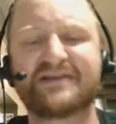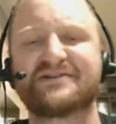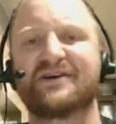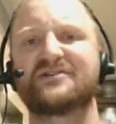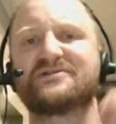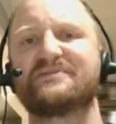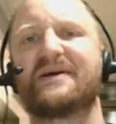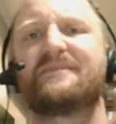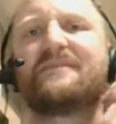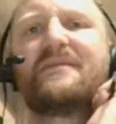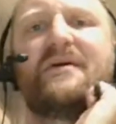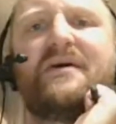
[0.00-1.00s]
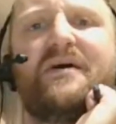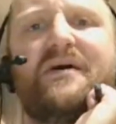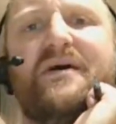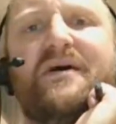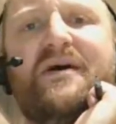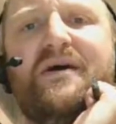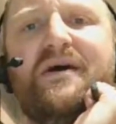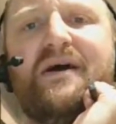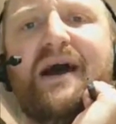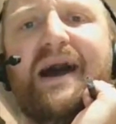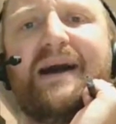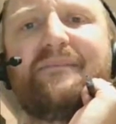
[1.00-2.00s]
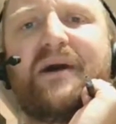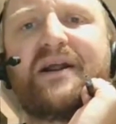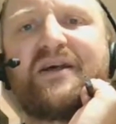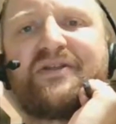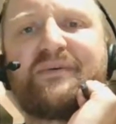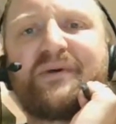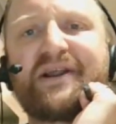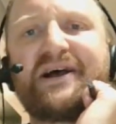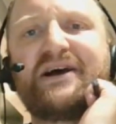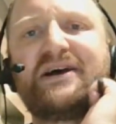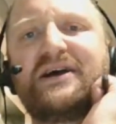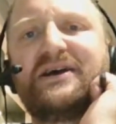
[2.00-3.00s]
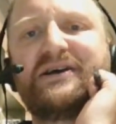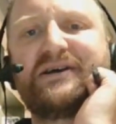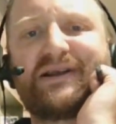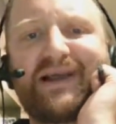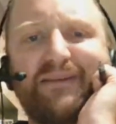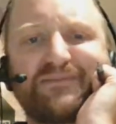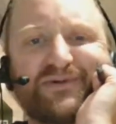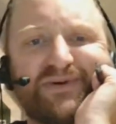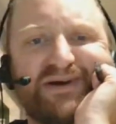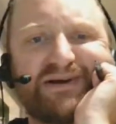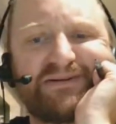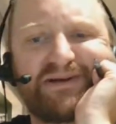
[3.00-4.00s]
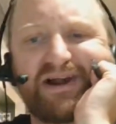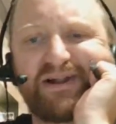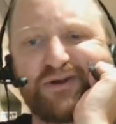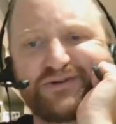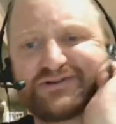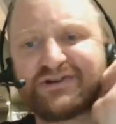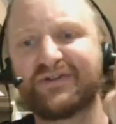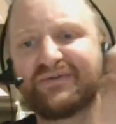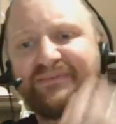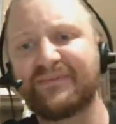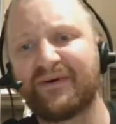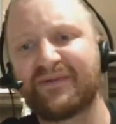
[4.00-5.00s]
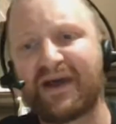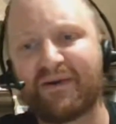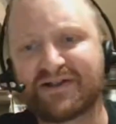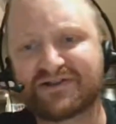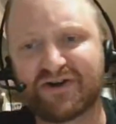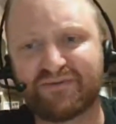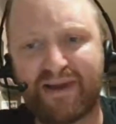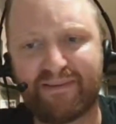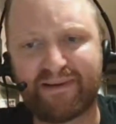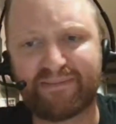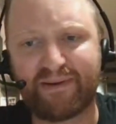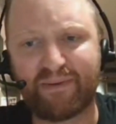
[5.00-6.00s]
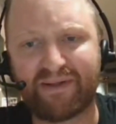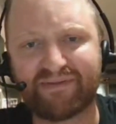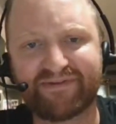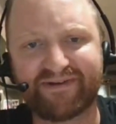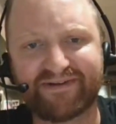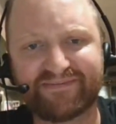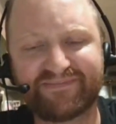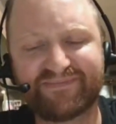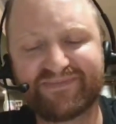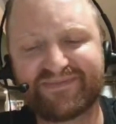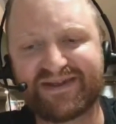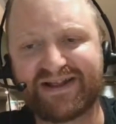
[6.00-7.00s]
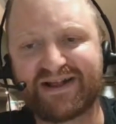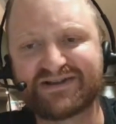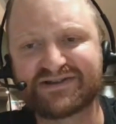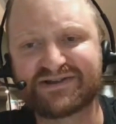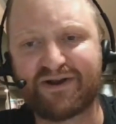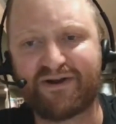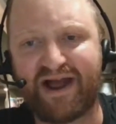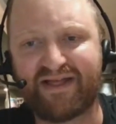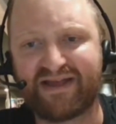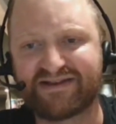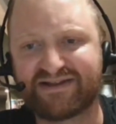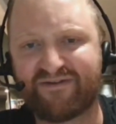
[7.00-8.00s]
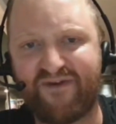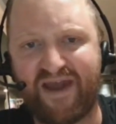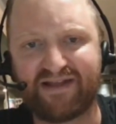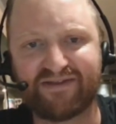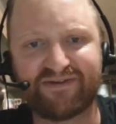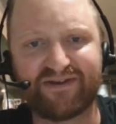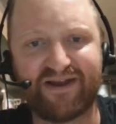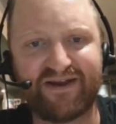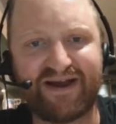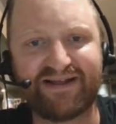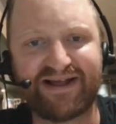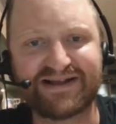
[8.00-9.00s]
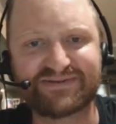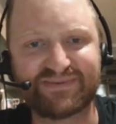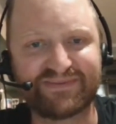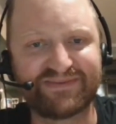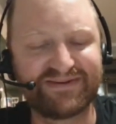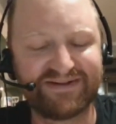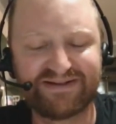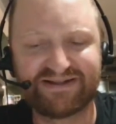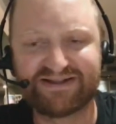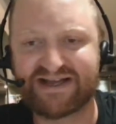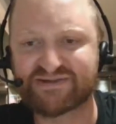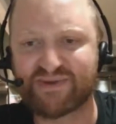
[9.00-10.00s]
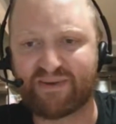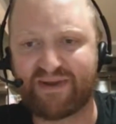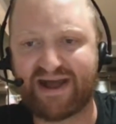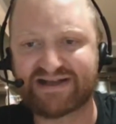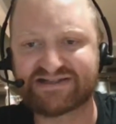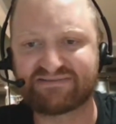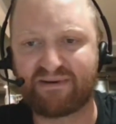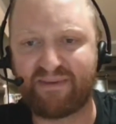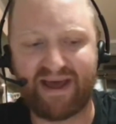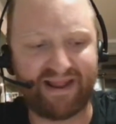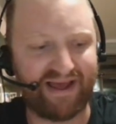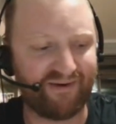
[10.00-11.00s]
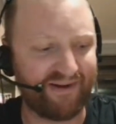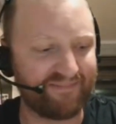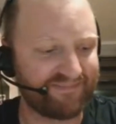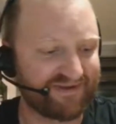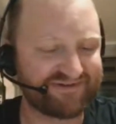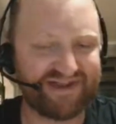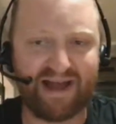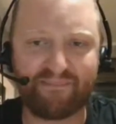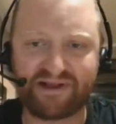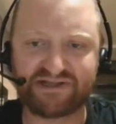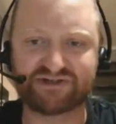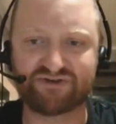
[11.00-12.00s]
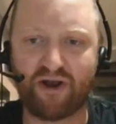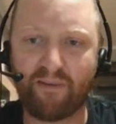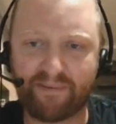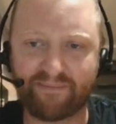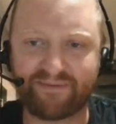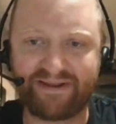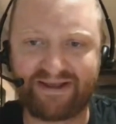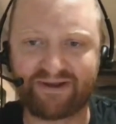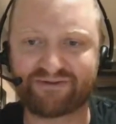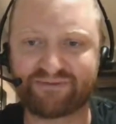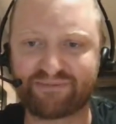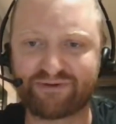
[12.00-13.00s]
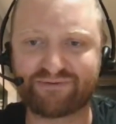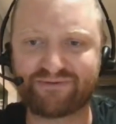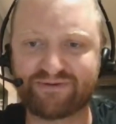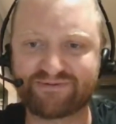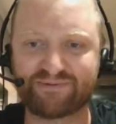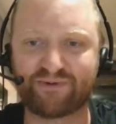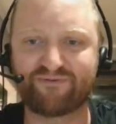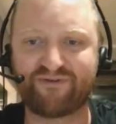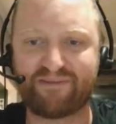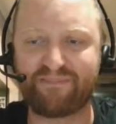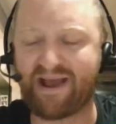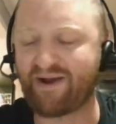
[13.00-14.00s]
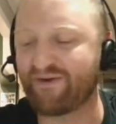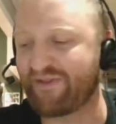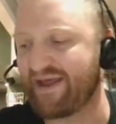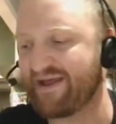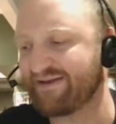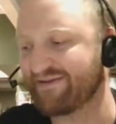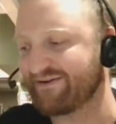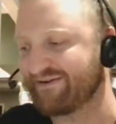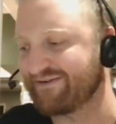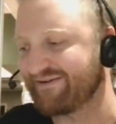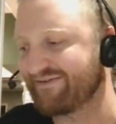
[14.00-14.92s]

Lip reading: it's not good to me. I don't think we're gonna come to a conclusion on that one, John. Maybe it'll be one to just throw it out there to the fans. Last week we asked them about our the start bench drop, and we got some good feedback on that through